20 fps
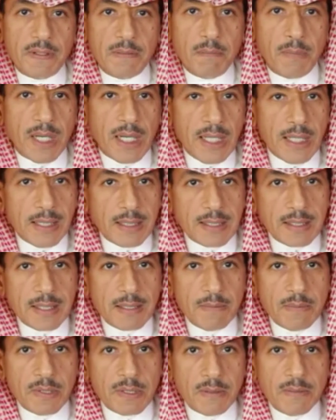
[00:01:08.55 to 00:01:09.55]
mild
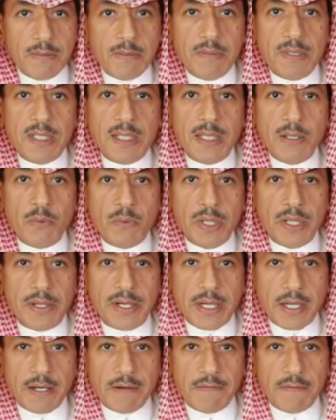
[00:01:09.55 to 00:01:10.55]
symptoms and will
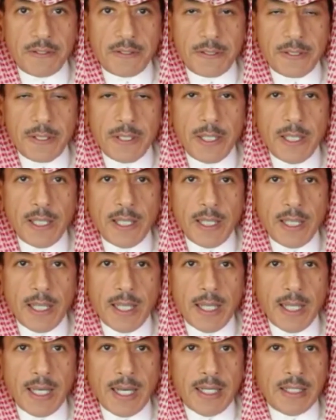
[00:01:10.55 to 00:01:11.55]
recover
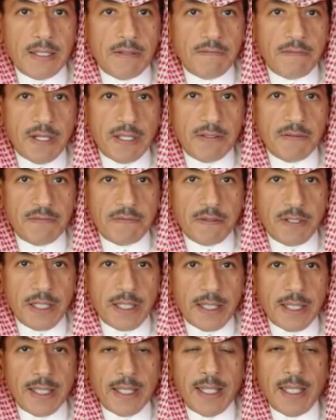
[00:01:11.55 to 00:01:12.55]
uneventfully.